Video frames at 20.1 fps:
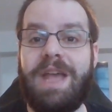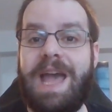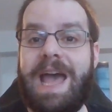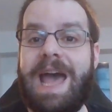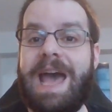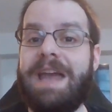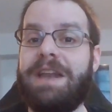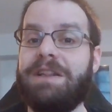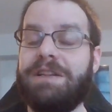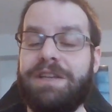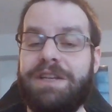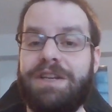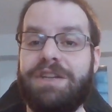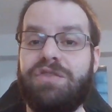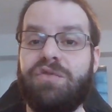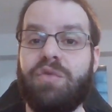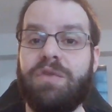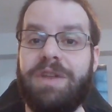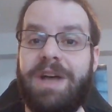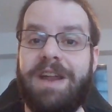and
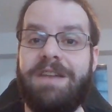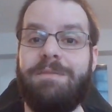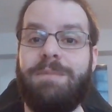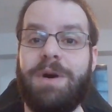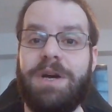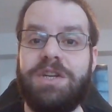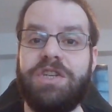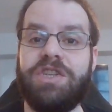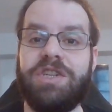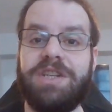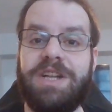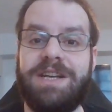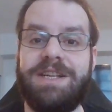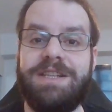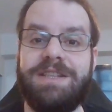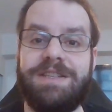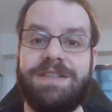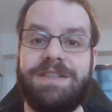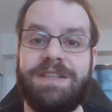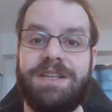leading to a lot of
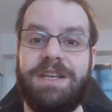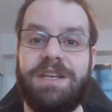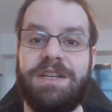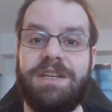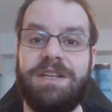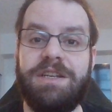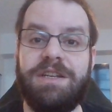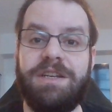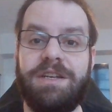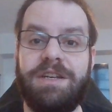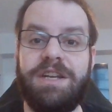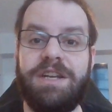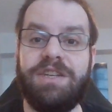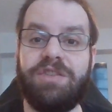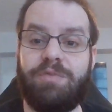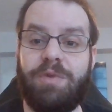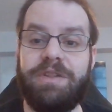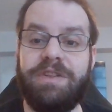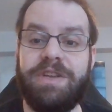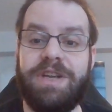punchlines in
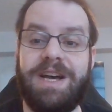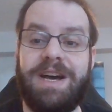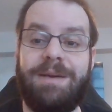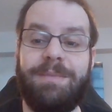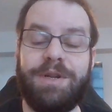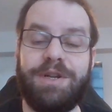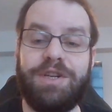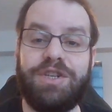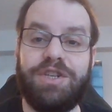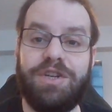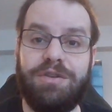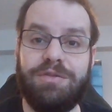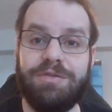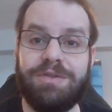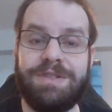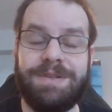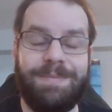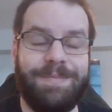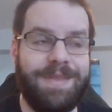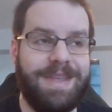Israeli comedy
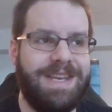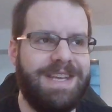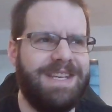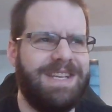shows.